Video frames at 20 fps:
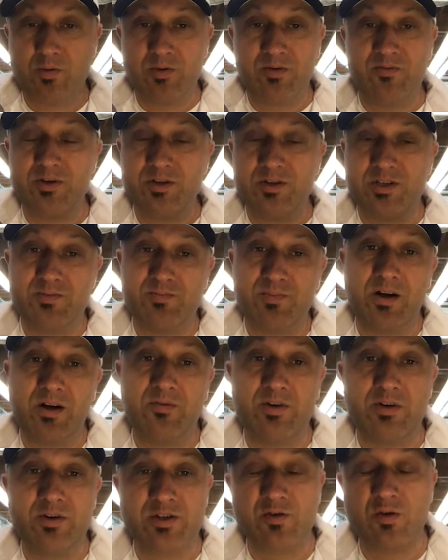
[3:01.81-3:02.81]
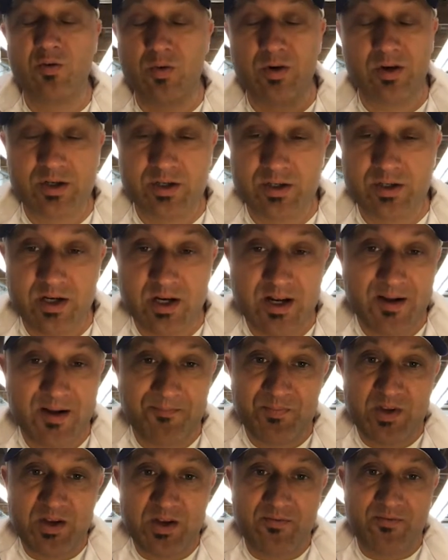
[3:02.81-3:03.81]
versus Bellevue. So it works
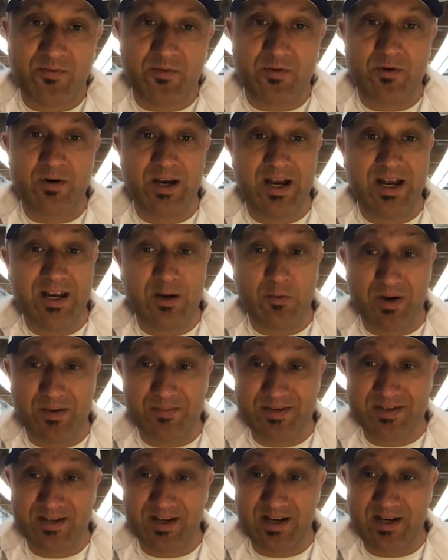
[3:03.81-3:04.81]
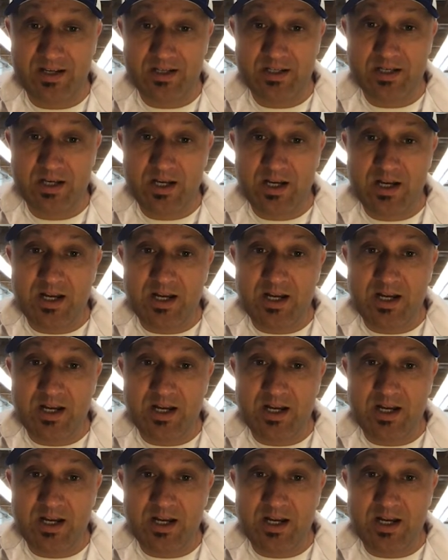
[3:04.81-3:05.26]
for any website.